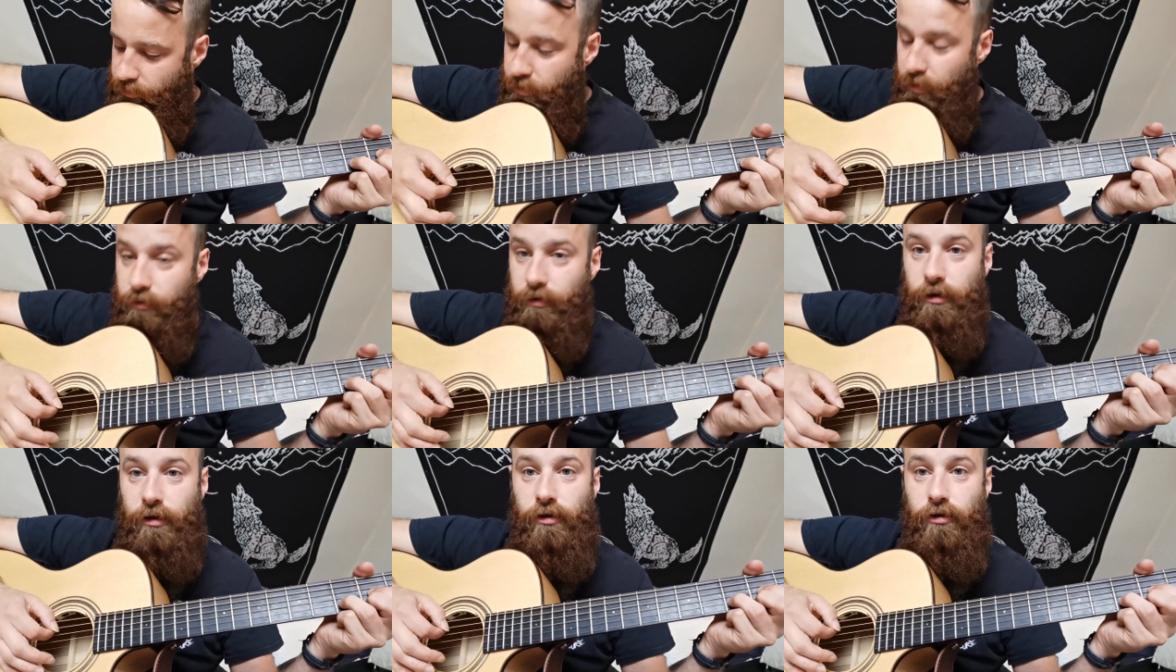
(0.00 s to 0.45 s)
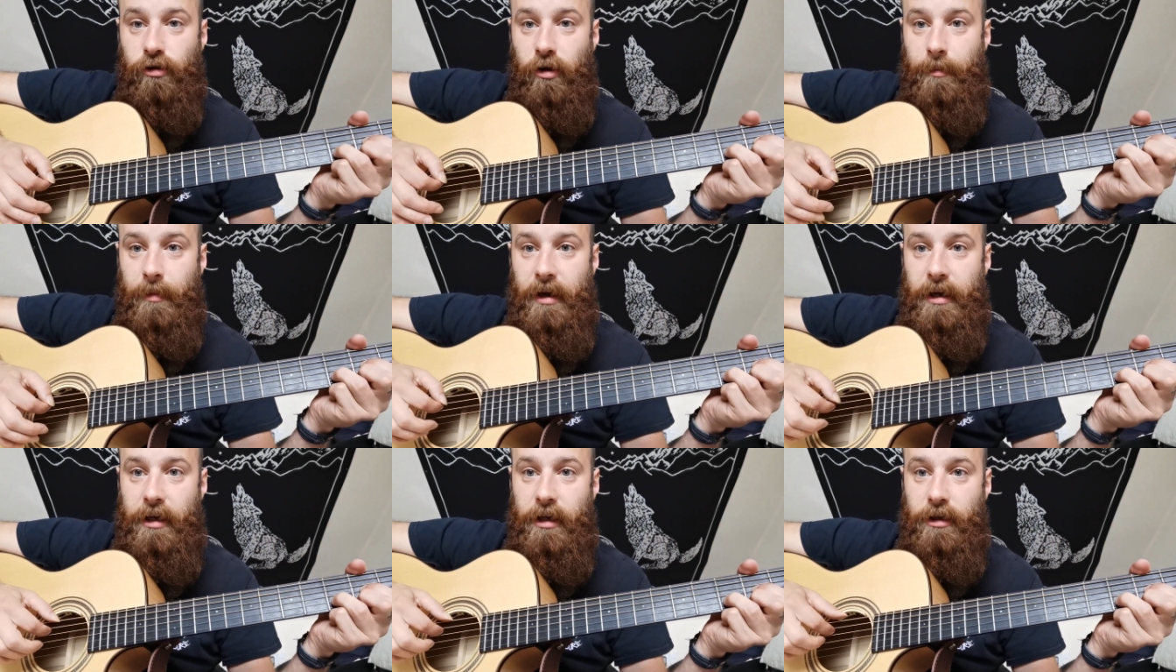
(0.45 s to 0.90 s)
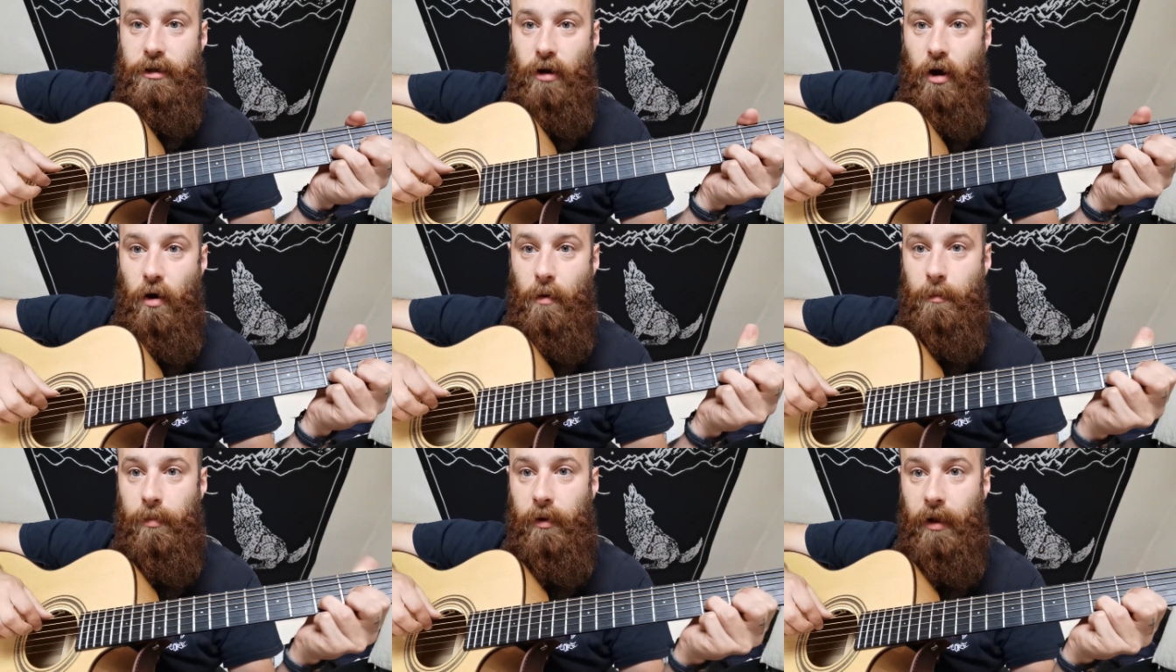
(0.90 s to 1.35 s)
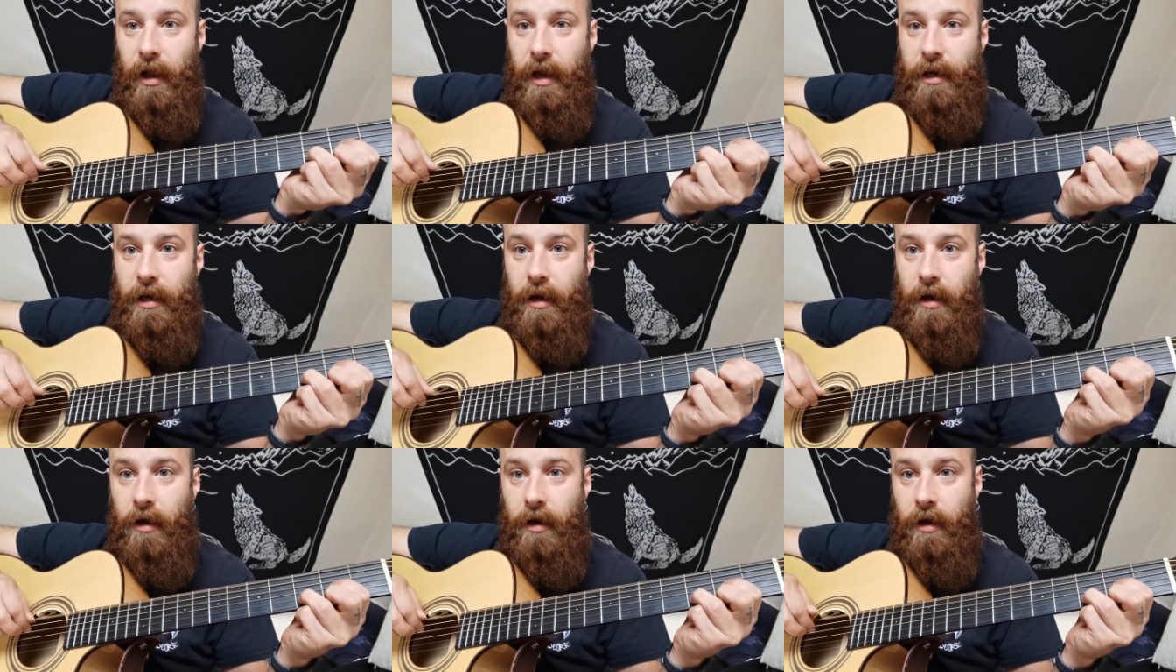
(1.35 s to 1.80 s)
So to strum it, you don't
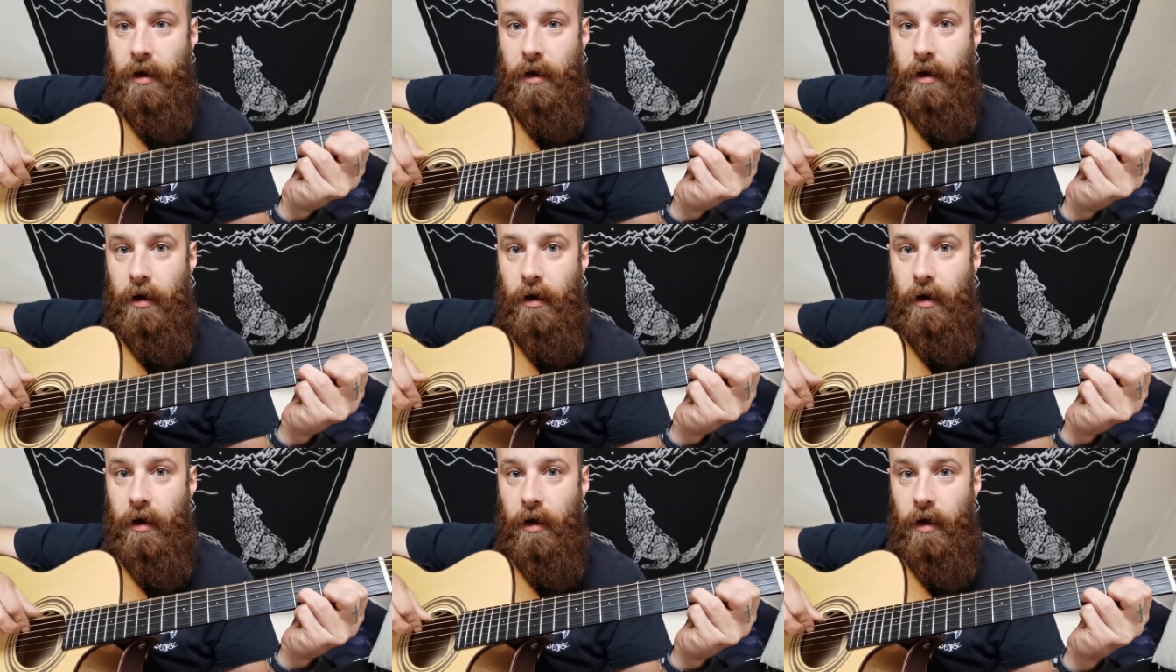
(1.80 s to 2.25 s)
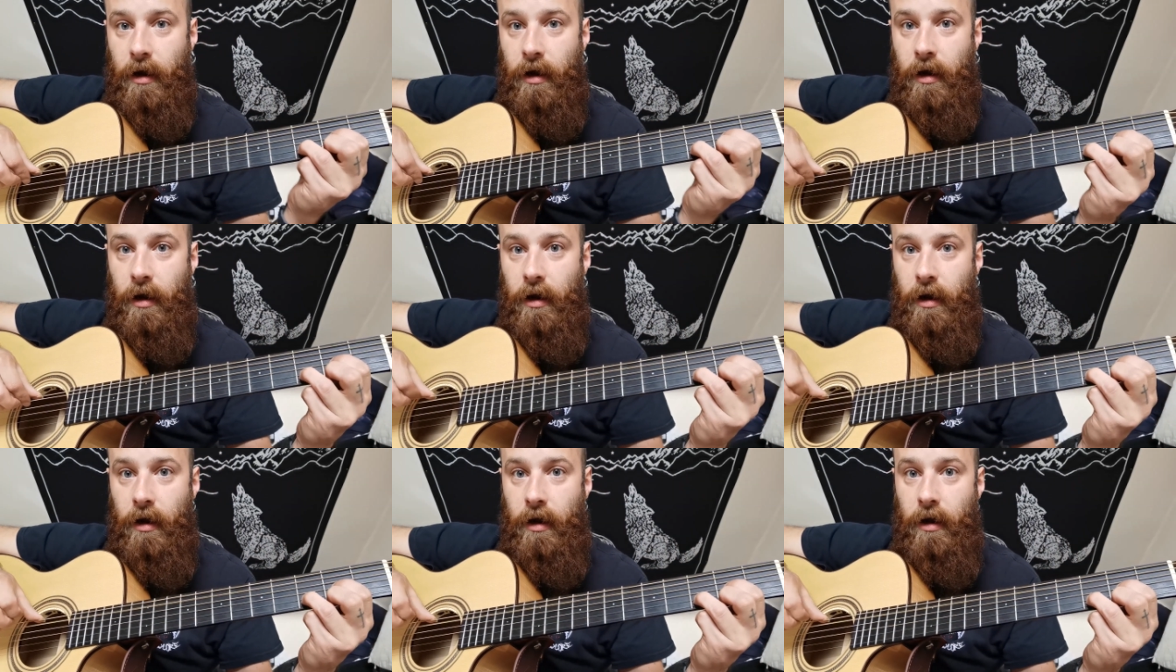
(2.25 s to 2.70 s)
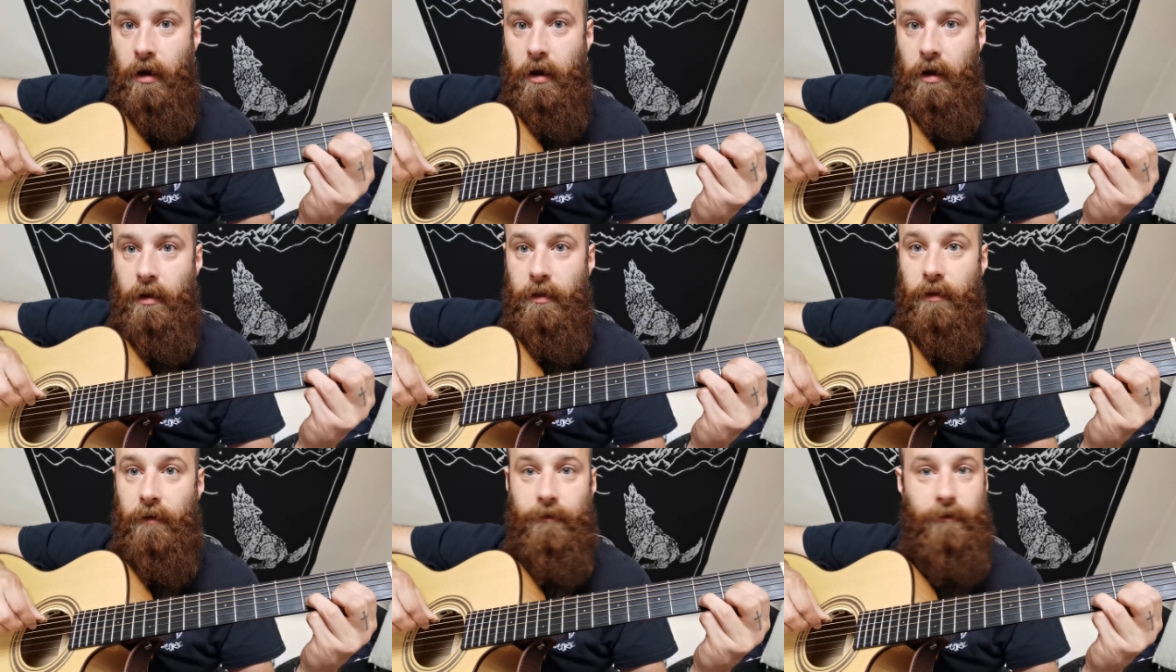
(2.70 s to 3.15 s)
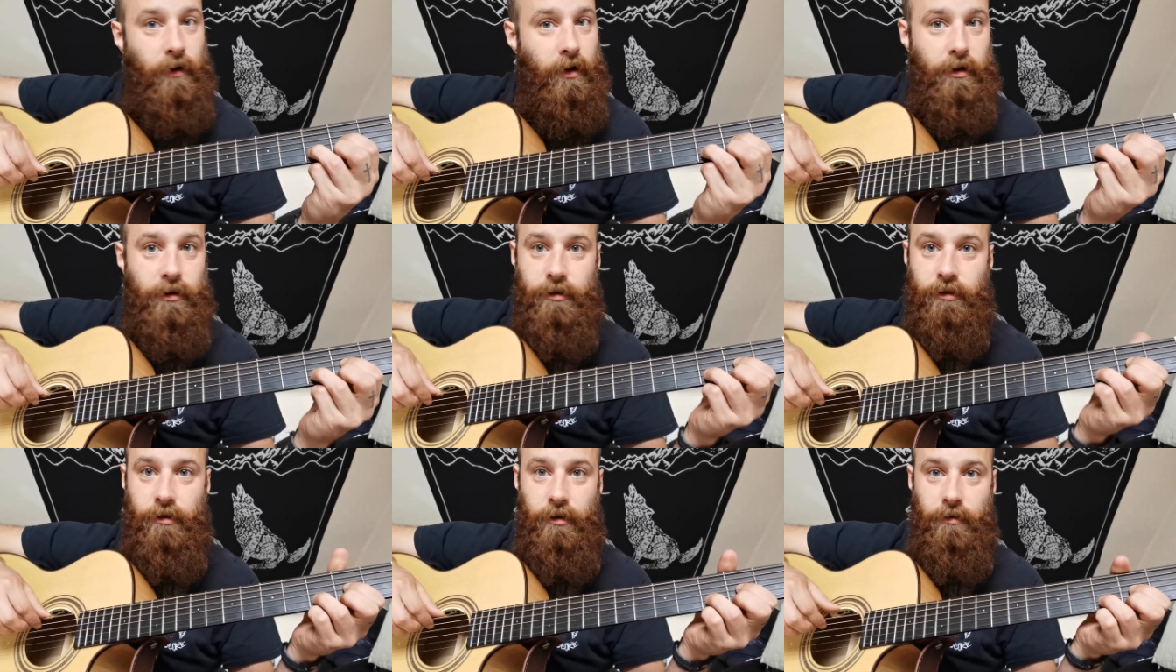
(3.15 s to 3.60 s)
play the
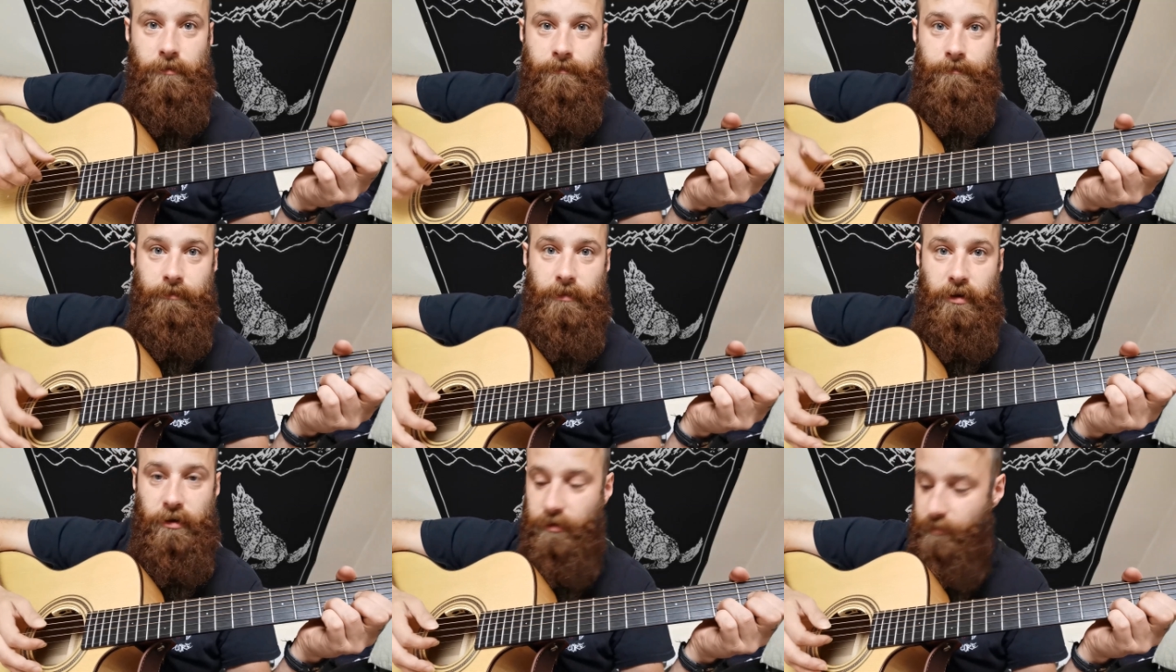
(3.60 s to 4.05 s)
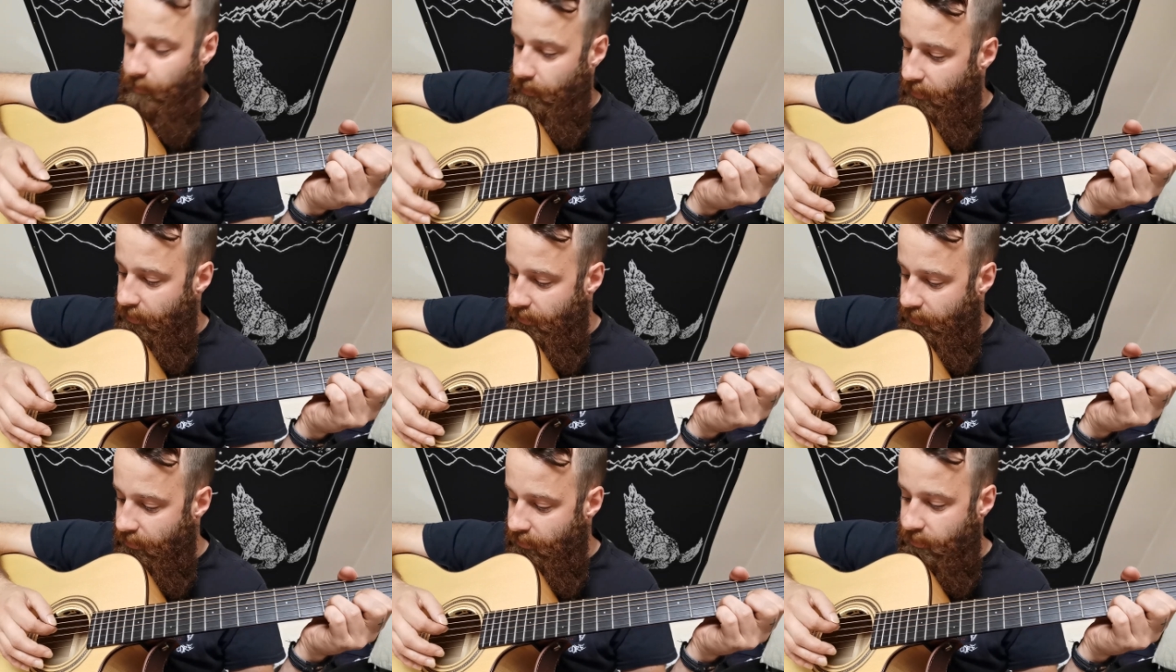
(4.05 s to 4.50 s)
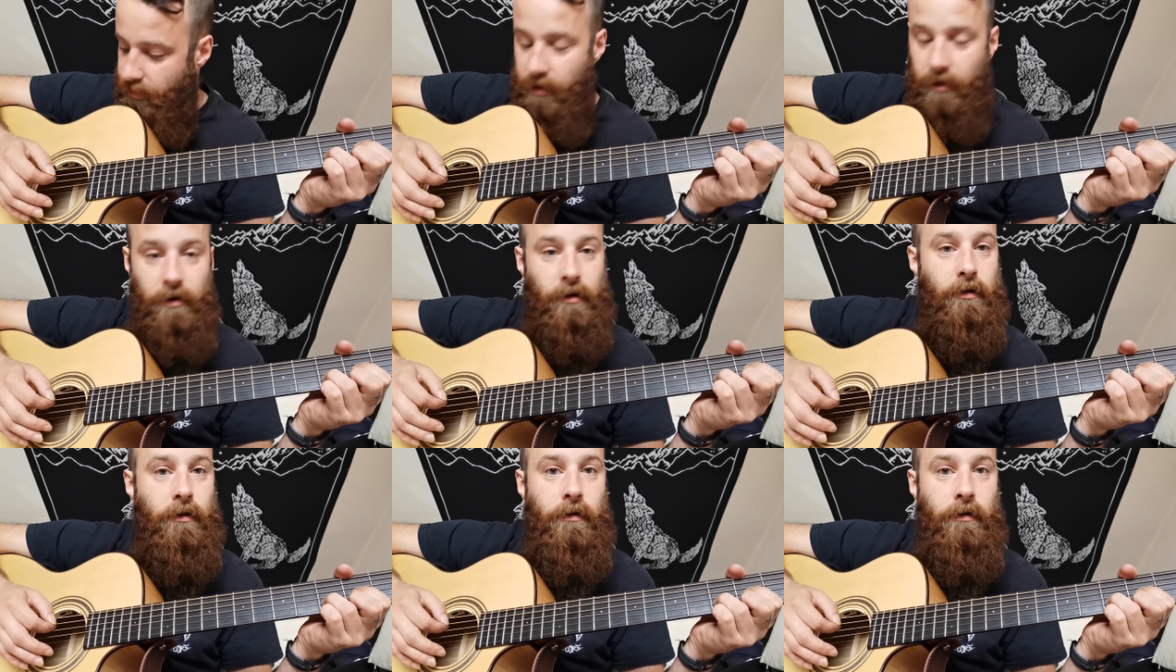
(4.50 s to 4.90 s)
first two. You just play these.